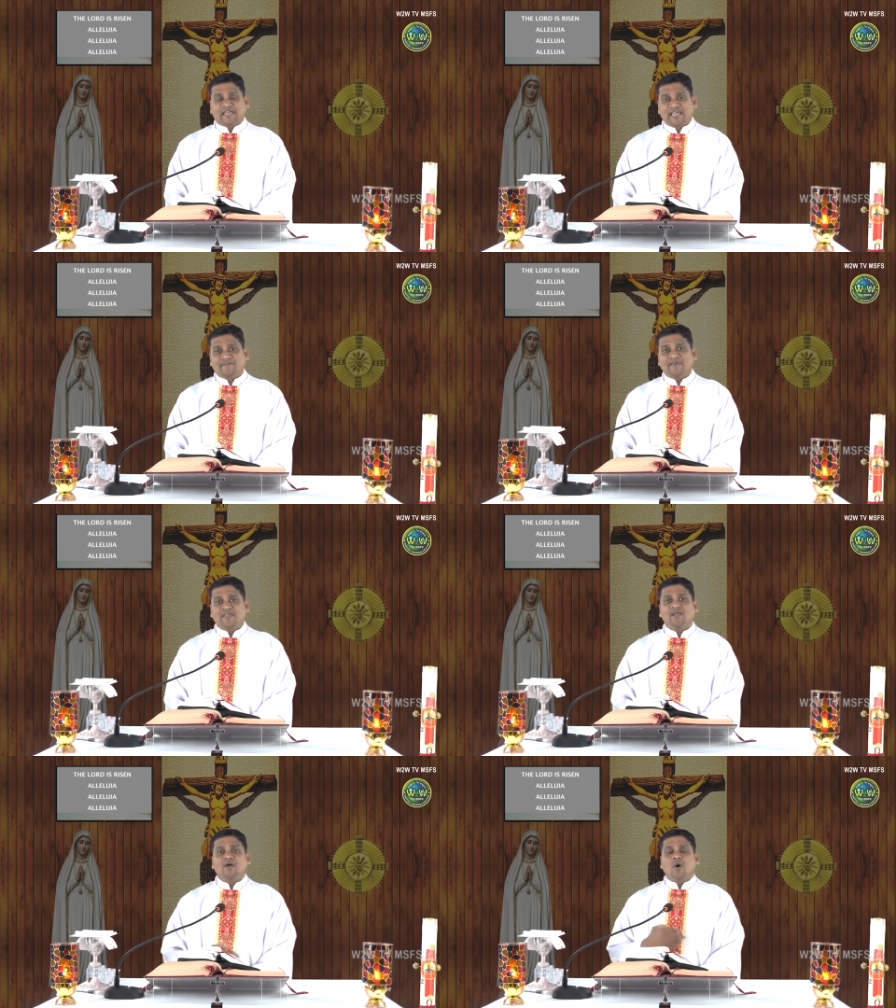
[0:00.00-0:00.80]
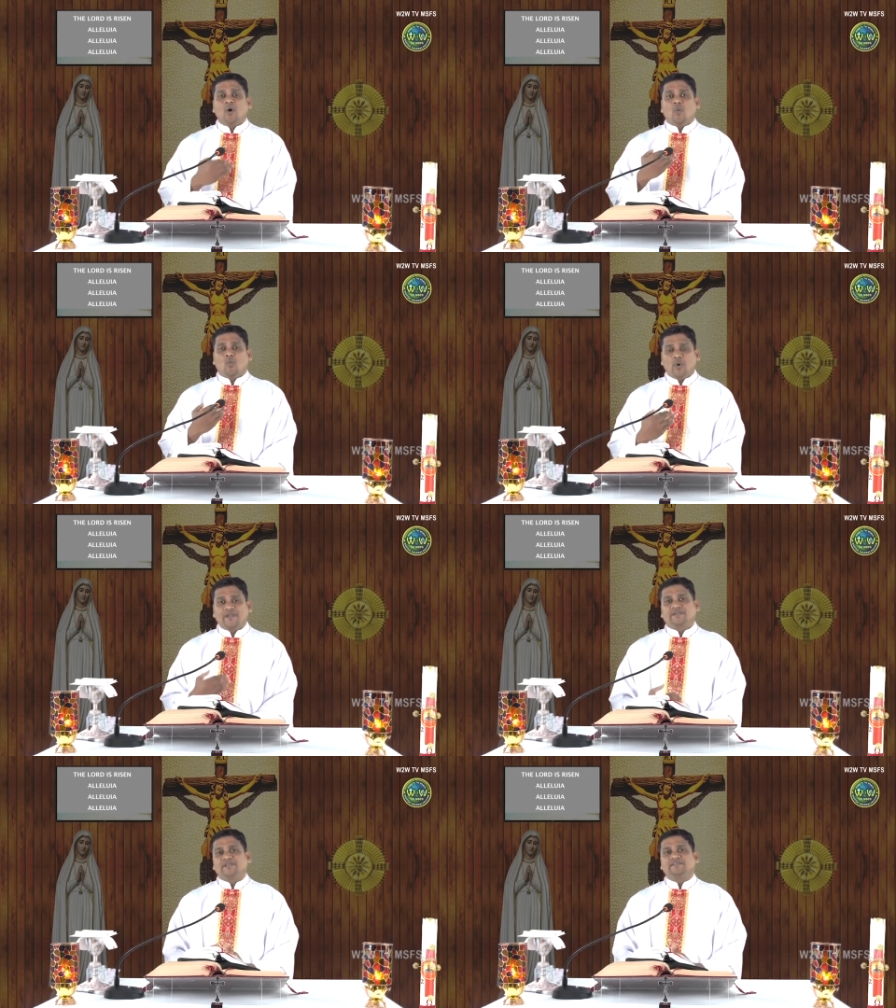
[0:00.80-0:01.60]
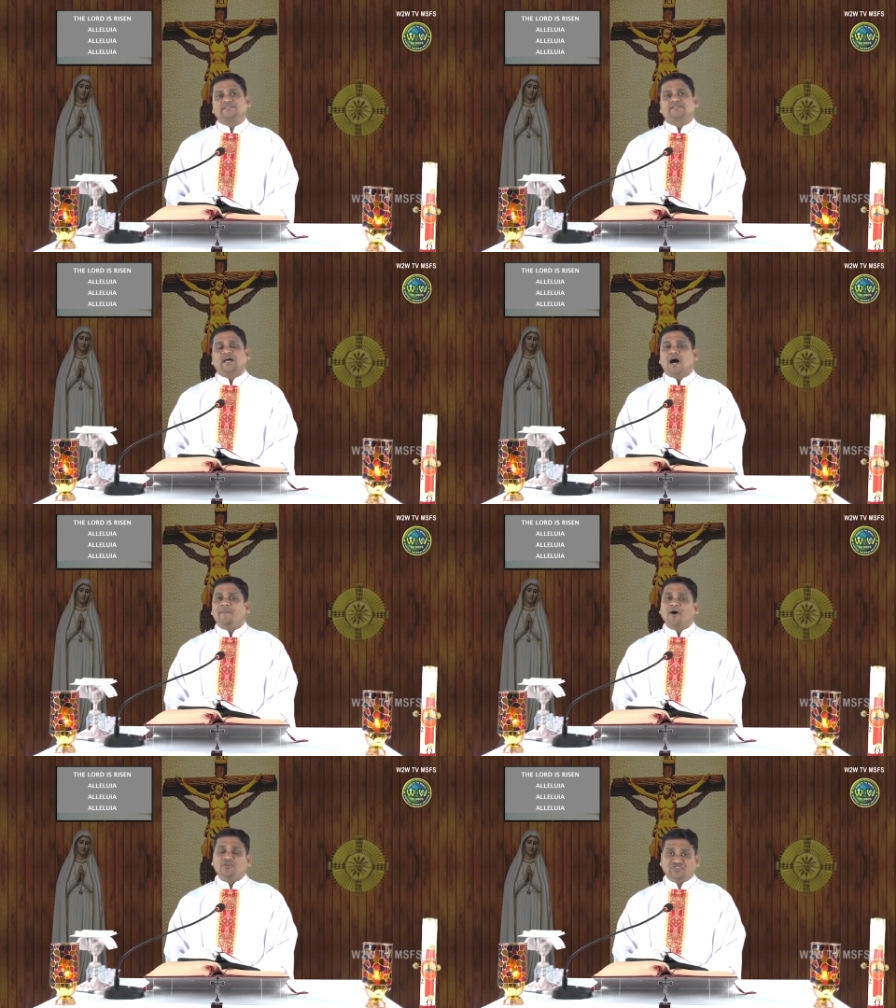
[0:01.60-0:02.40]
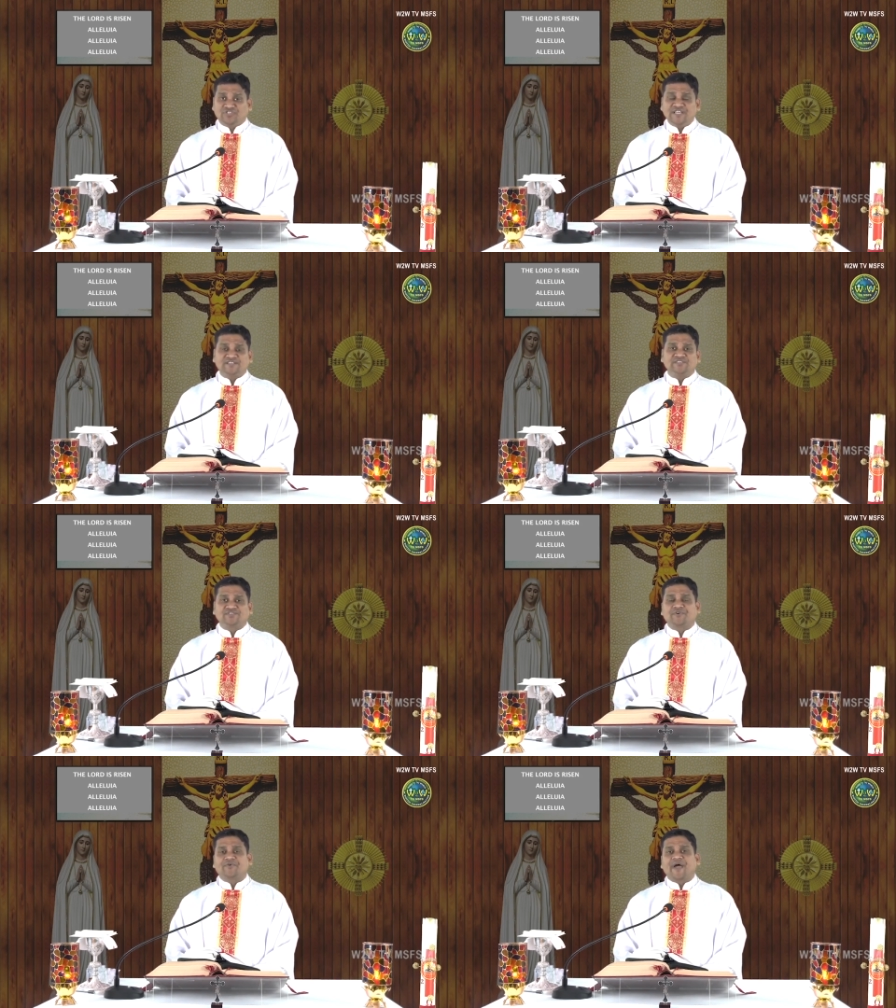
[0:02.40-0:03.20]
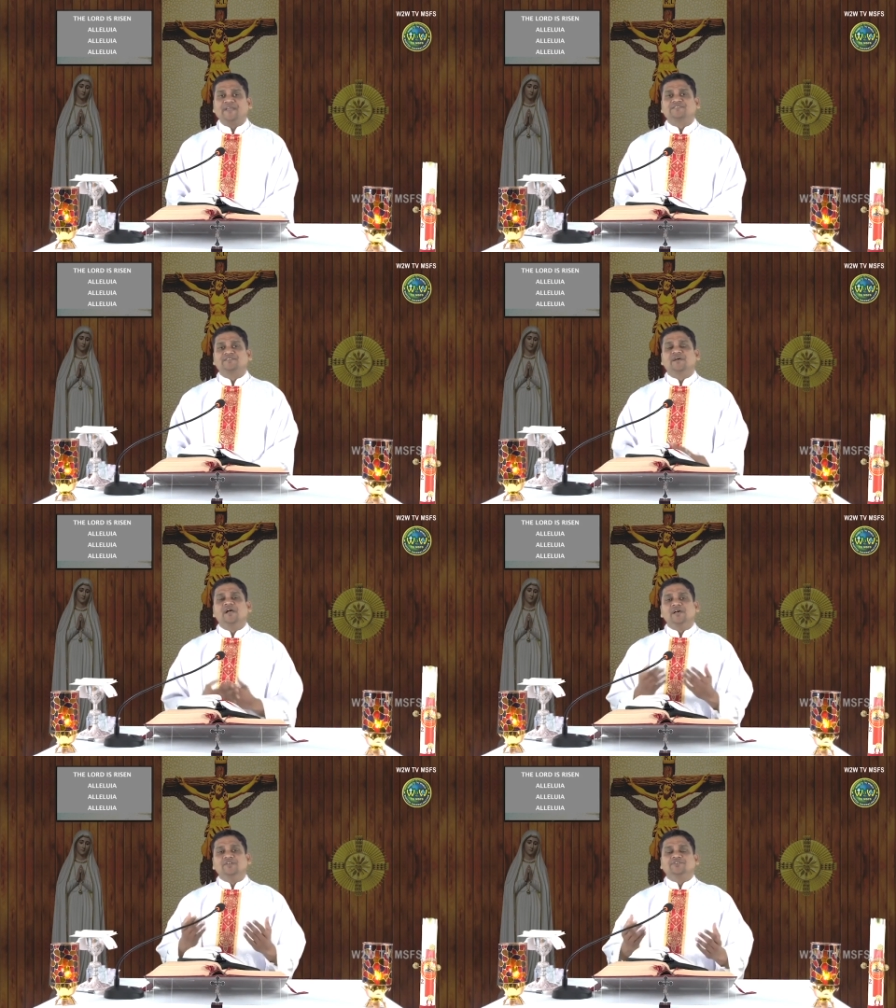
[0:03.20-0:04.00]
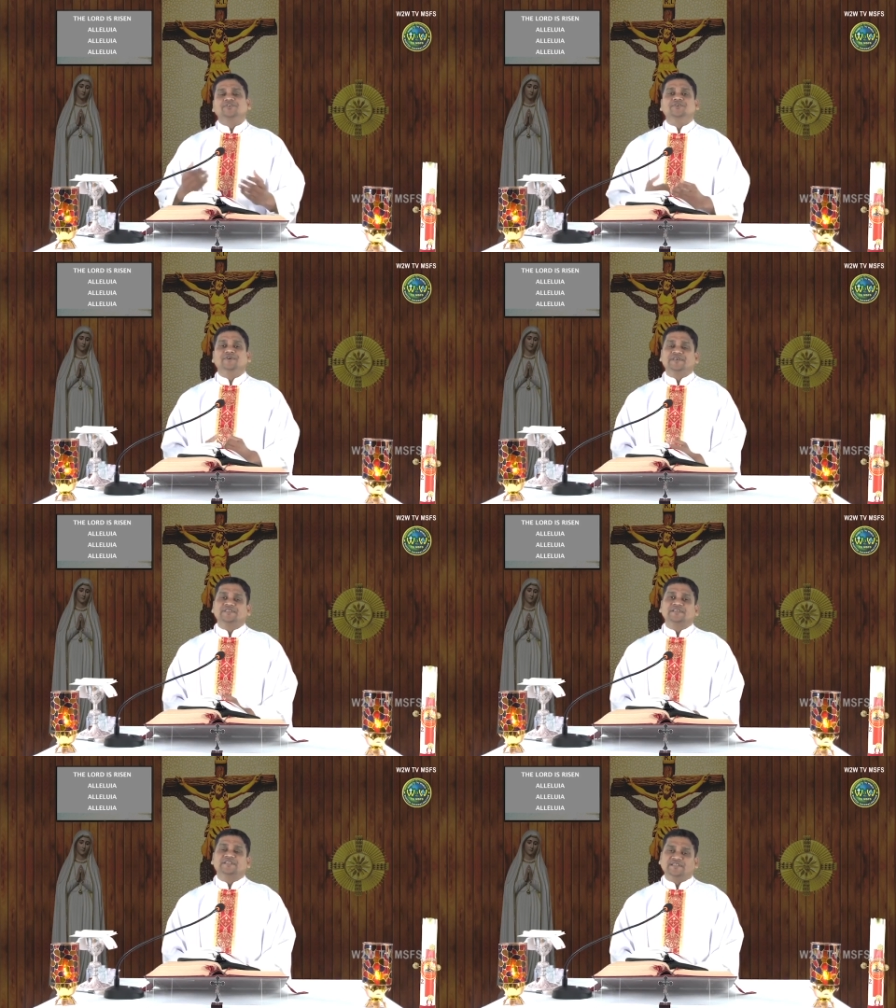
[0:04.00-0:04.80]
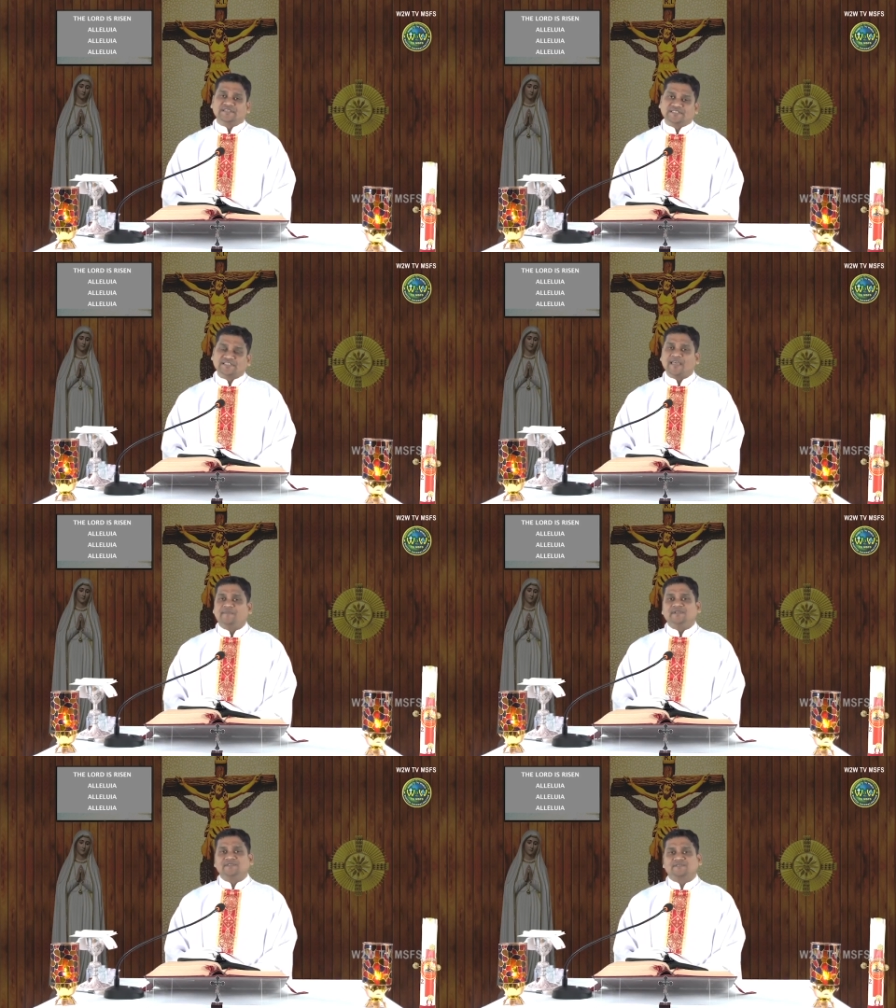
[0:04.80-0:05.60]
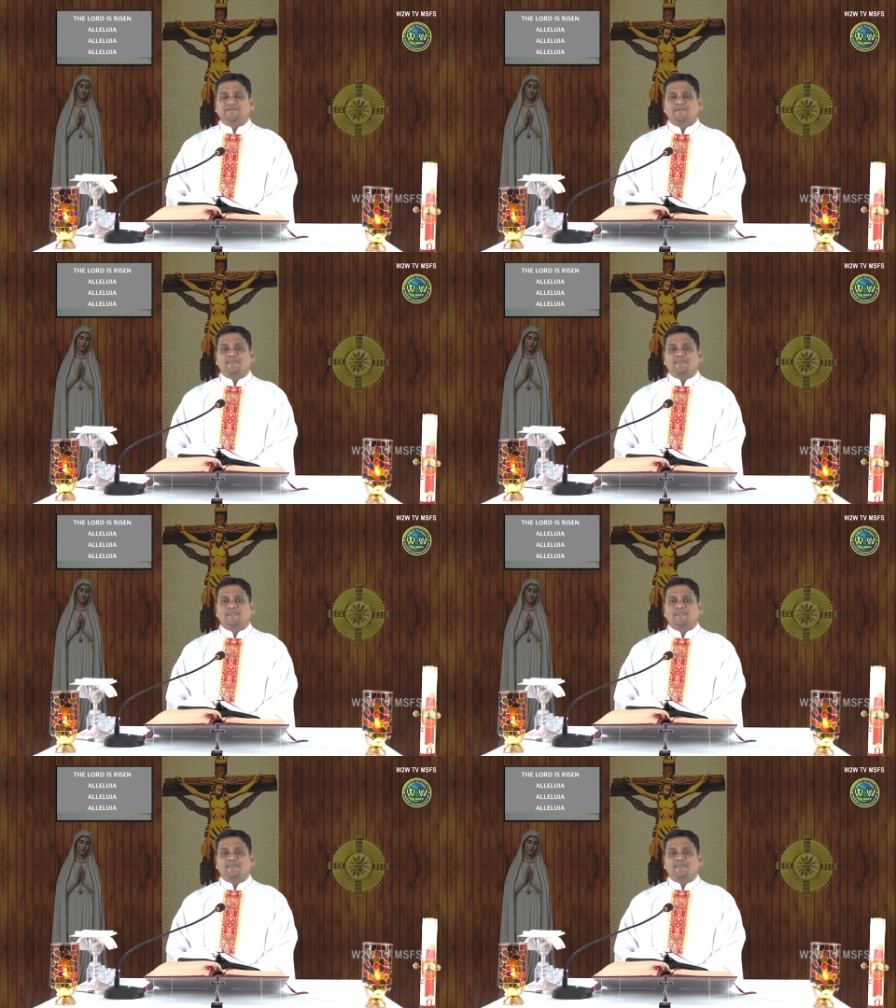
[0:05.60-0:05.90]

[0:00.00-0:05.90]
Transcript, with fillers: giving witness about Jesus Christ to his disciples.